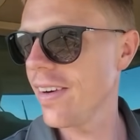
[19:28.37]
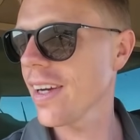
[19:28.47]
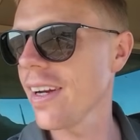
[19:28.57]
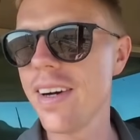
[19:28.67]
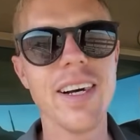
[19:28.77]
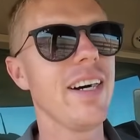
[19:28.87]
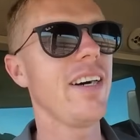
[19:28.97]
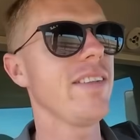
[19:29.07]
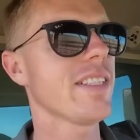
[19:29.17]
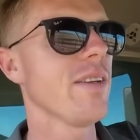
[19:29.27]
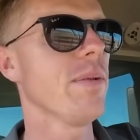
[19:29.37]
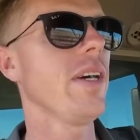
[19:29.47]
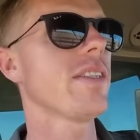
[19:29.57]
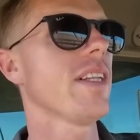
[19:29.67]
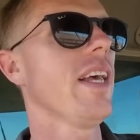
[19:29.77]
reckon I harvested
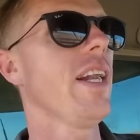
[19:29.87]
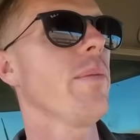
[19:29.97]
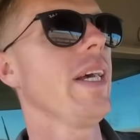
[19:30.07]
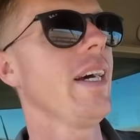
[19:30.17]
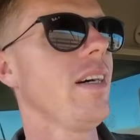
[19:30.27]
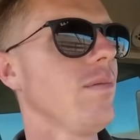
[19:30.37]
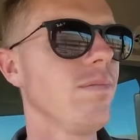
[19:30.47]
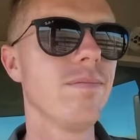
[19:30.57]
most of that about